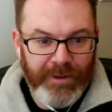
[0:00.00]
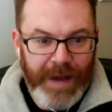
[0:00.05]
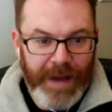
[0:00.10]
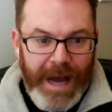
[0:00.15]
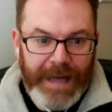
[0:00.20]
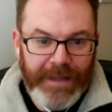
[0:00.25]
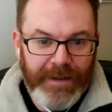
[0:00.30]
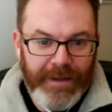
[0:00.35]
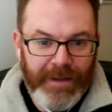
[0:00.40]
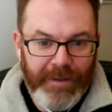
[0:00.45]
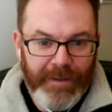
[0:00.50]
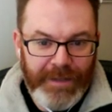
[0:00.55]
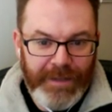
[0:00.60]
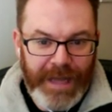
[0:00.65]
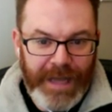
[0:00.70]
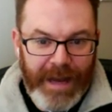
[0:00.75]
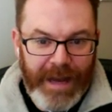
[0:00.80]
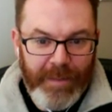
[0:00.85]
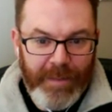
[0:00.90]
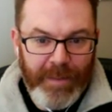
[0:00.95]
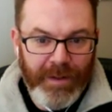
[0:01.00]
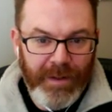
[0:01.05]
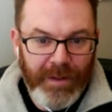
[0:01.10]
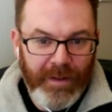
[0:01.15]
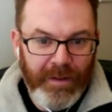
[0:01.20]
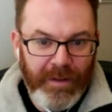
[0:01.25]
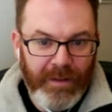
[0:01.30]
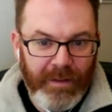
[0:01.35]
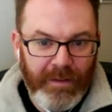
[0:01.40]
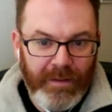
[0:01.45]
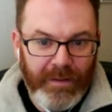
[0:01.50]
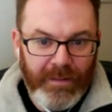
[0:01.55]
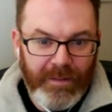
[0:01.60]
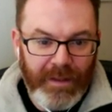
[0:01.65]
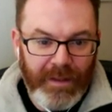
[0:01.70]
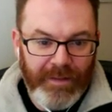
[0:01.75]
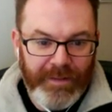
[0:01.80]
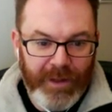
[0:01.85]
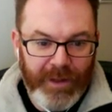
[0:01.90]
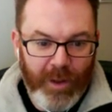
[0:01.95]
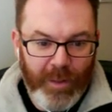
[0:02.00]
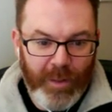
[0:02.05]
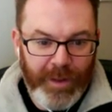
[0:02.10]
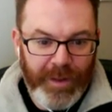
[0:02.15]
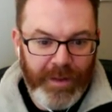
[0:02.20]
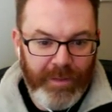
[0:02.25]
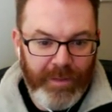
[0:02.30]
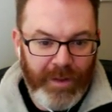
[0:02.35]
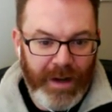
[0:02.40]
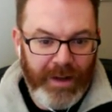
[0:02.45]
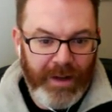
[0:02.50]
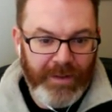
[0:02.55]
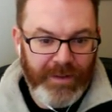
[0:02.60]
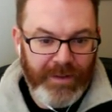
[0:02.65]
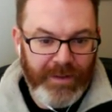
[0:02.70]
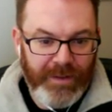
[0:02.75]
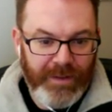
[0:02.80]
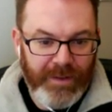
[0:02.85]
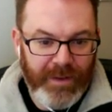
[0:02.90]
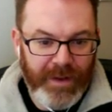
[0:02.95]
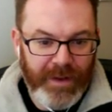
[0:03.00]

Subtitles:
Add another tab, leave it open in the browser so I